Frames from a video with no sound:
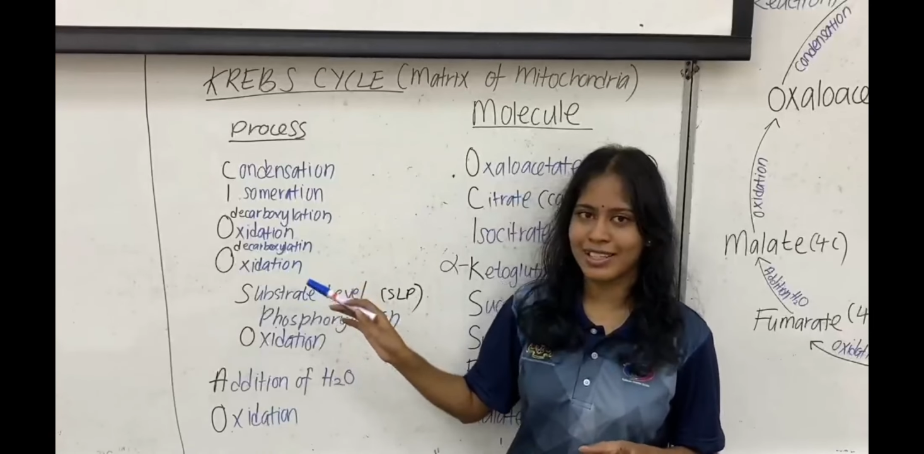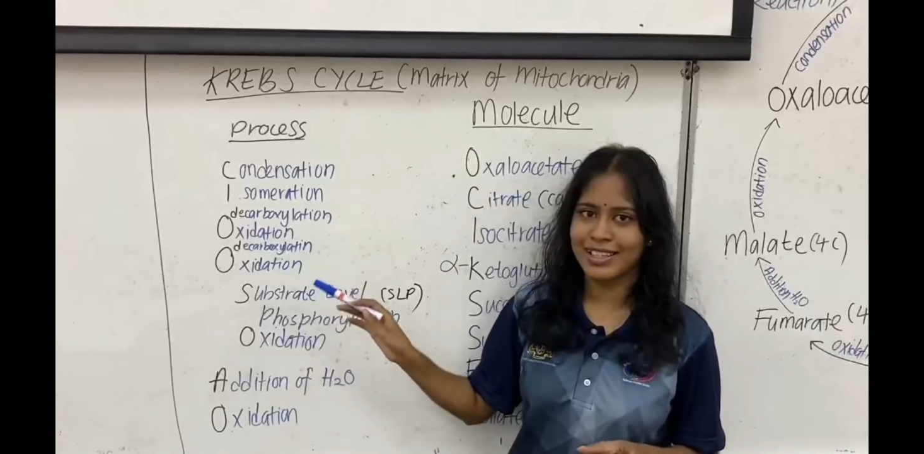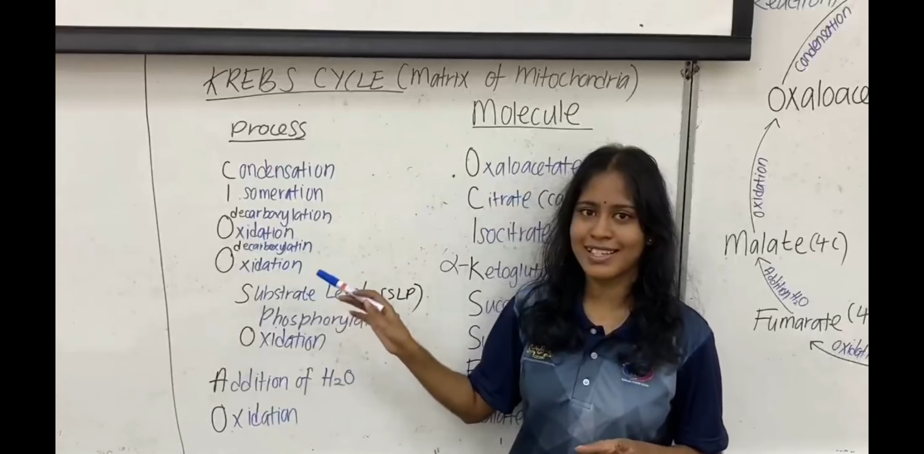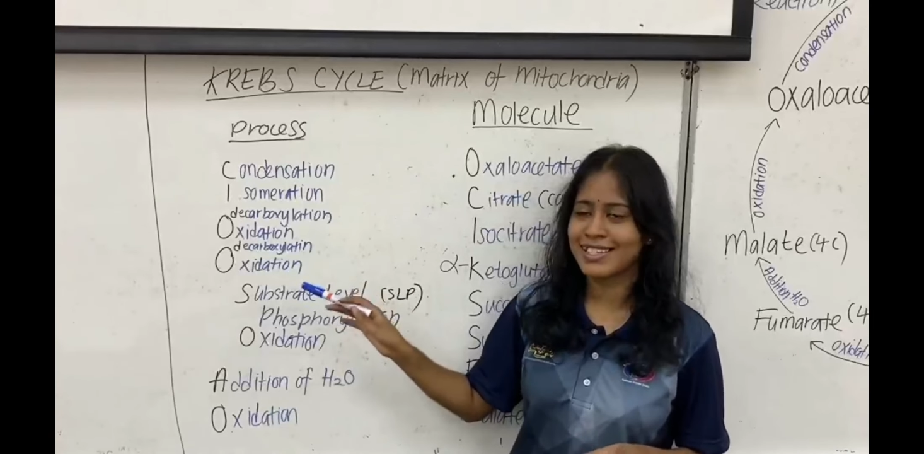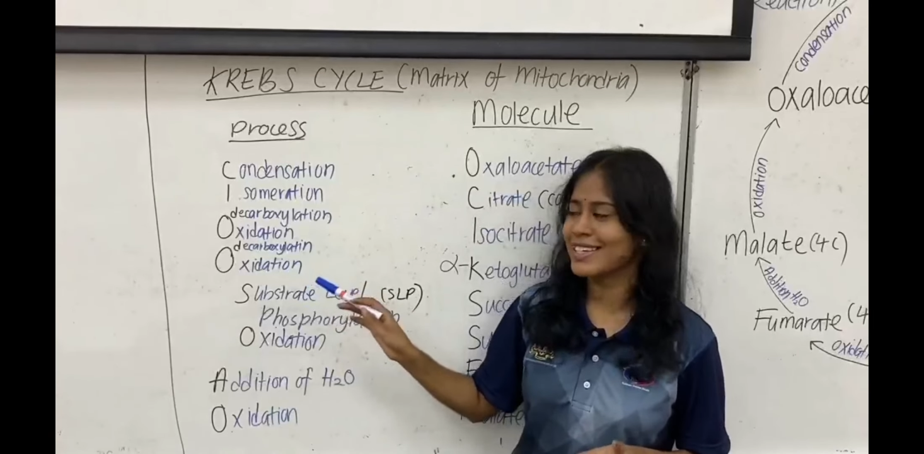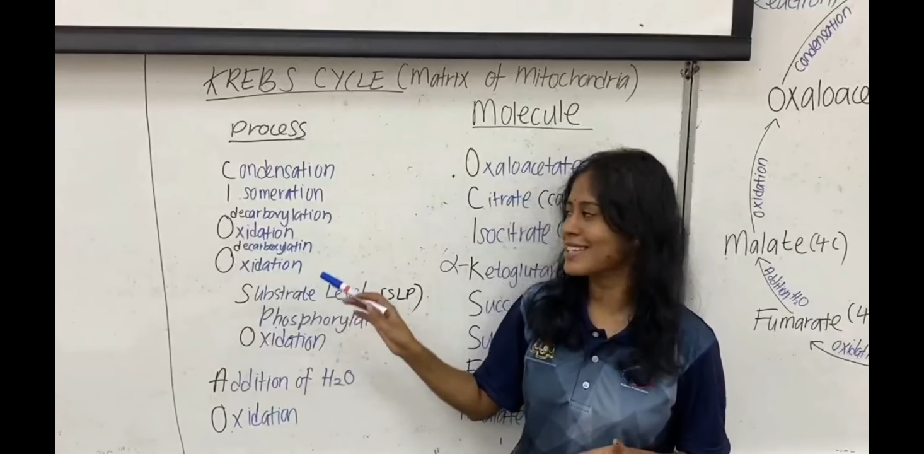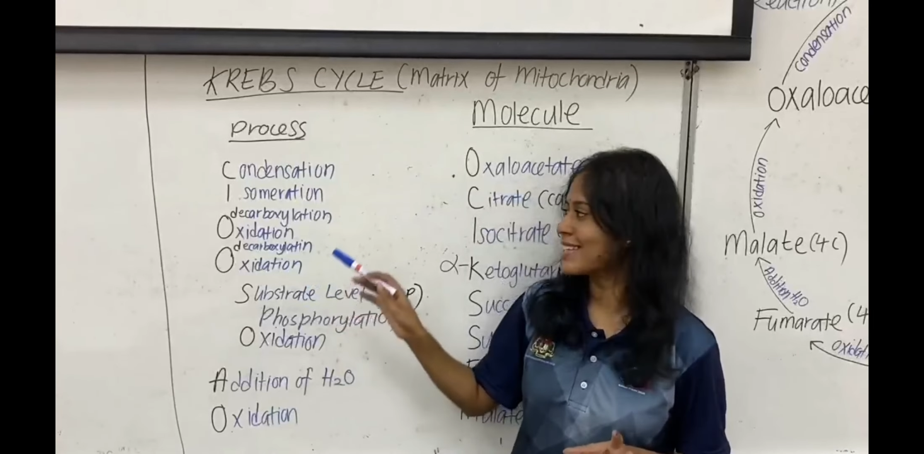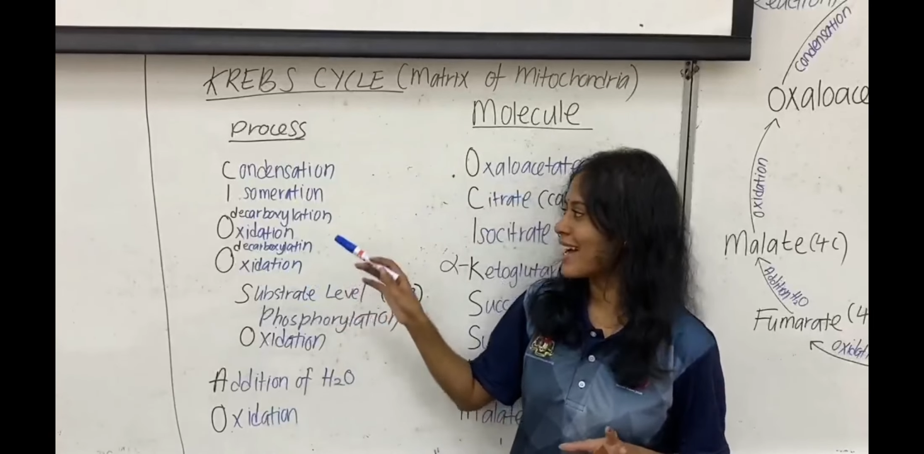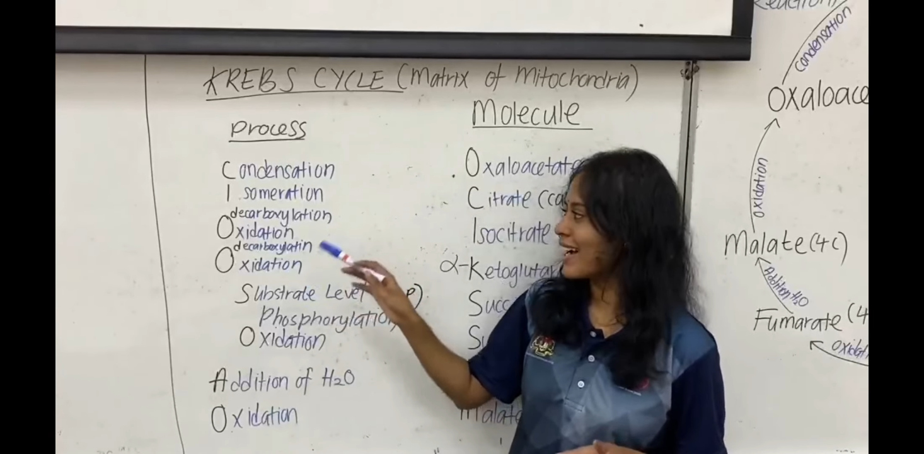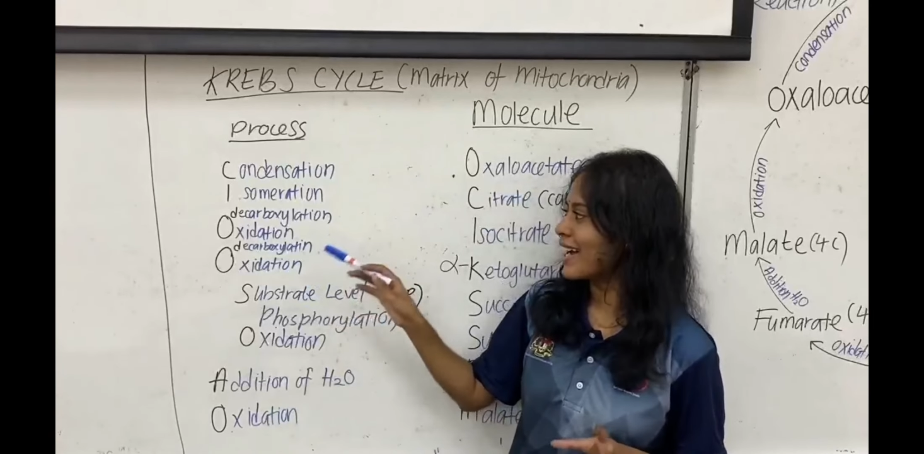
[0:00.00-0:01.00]
this is
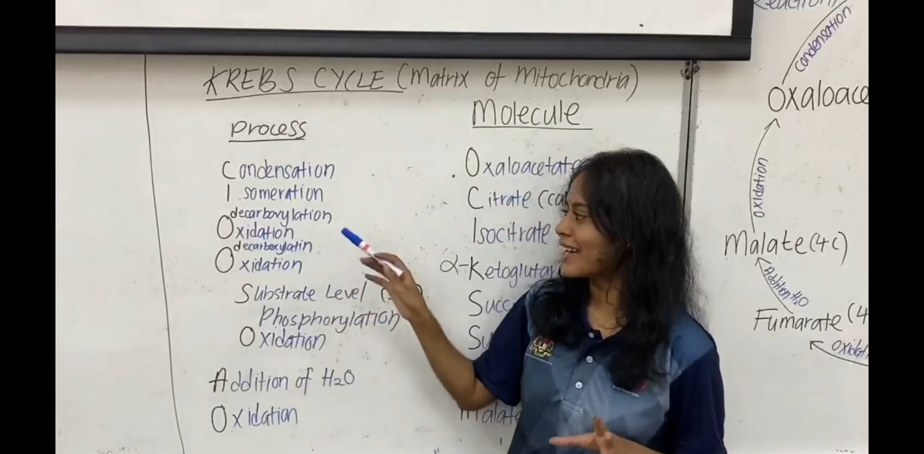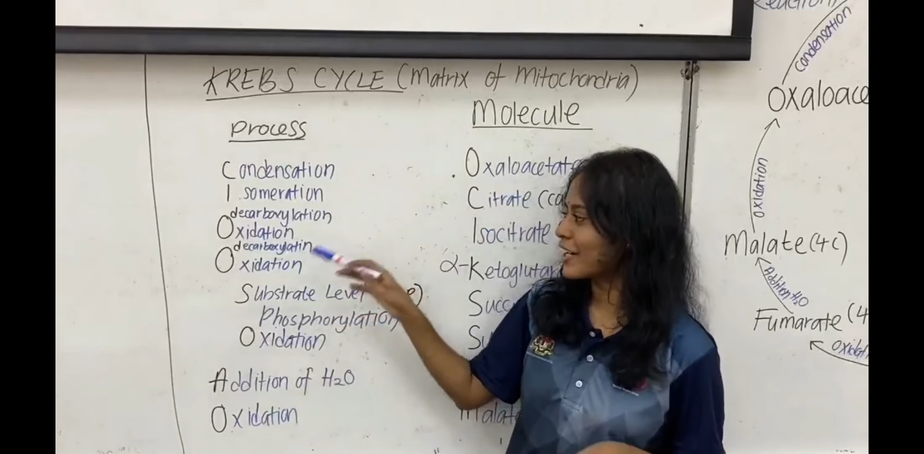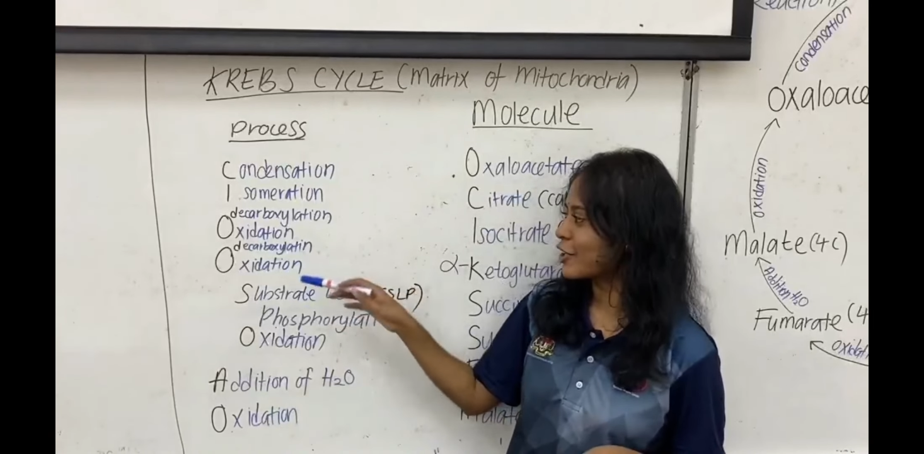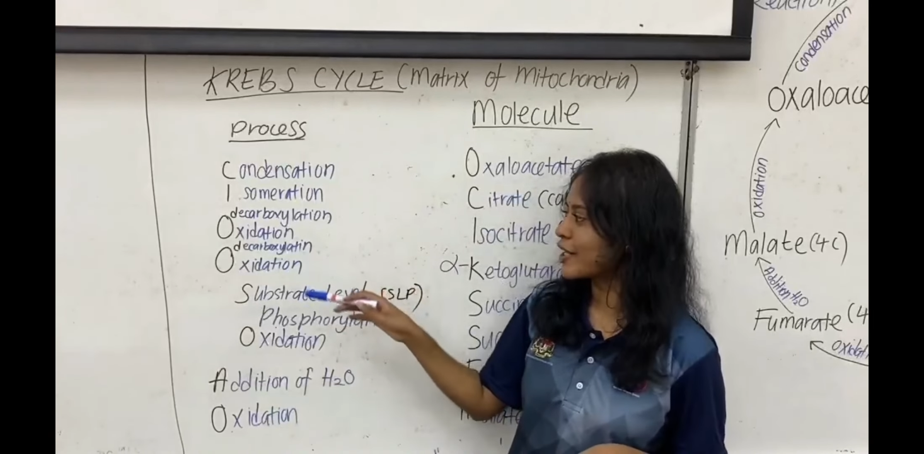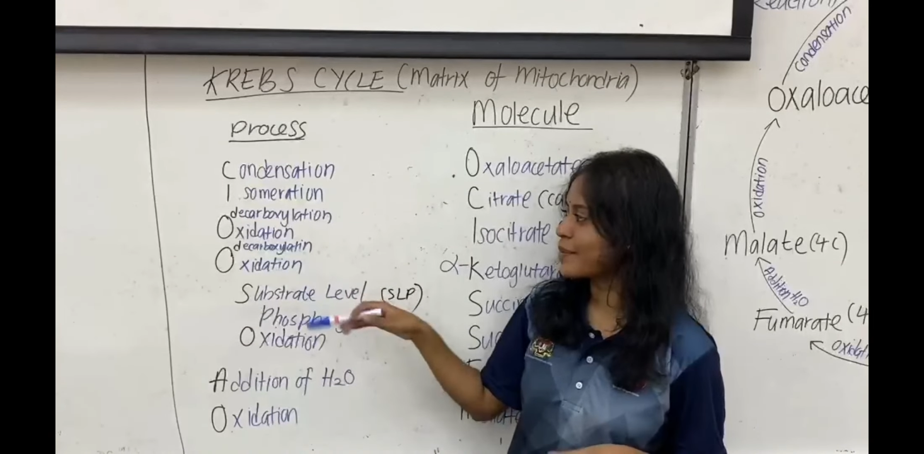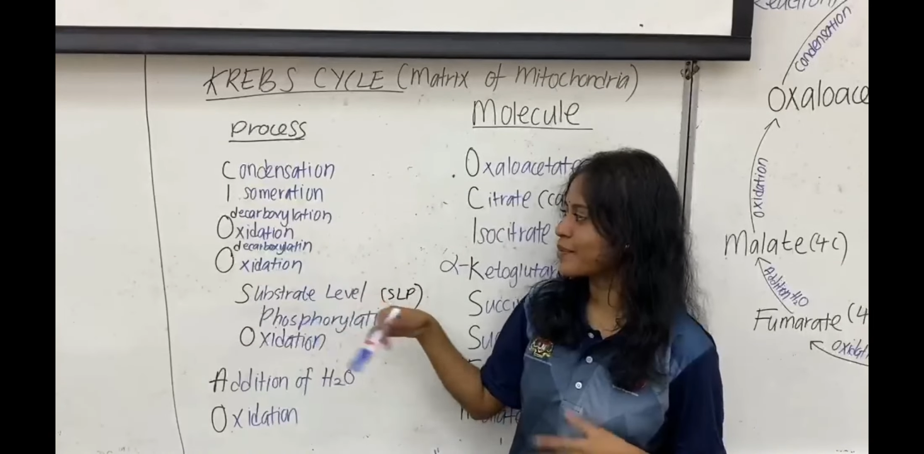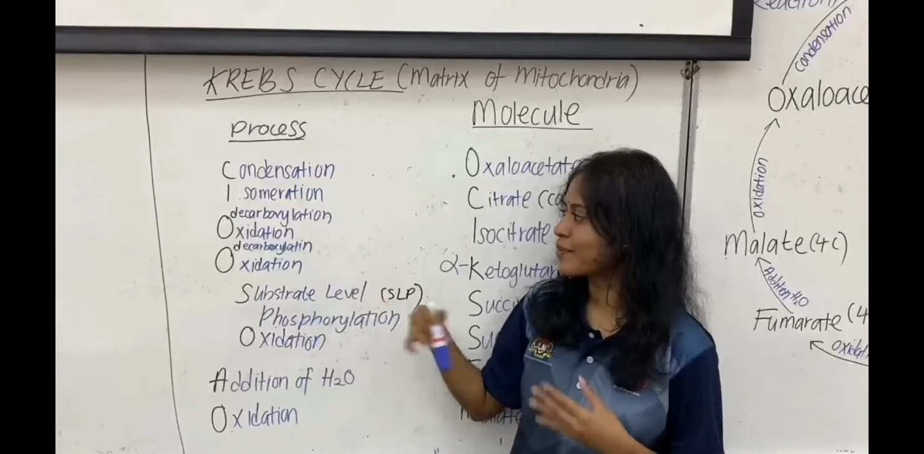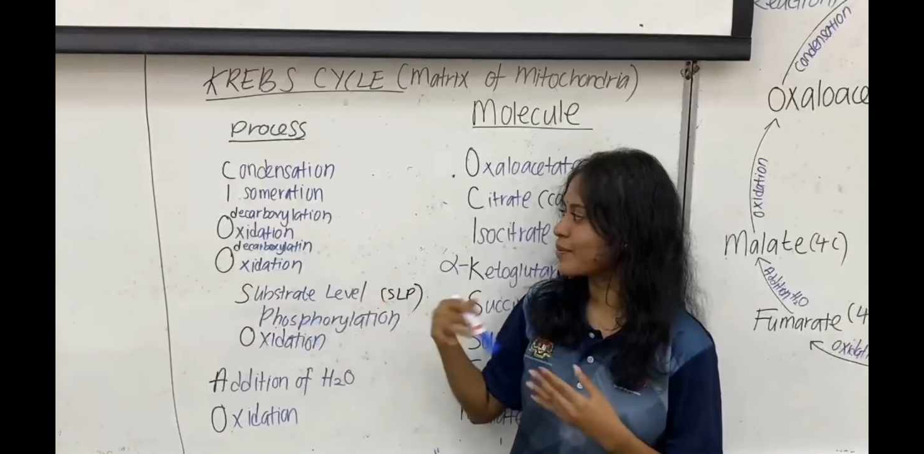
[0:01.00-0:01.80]
an acronym